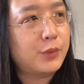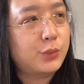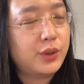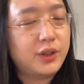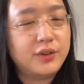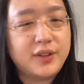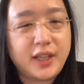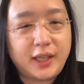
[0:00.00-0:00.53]

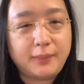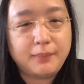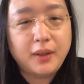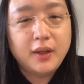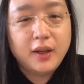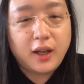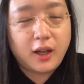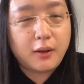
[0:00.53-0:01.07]
real name
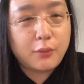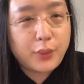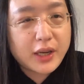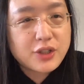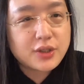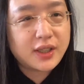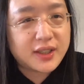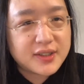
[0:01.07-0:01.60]

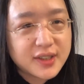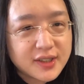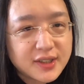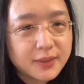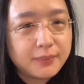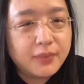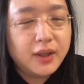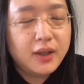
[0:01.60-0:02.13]
rationing
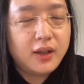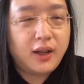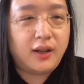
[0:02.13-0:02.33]
system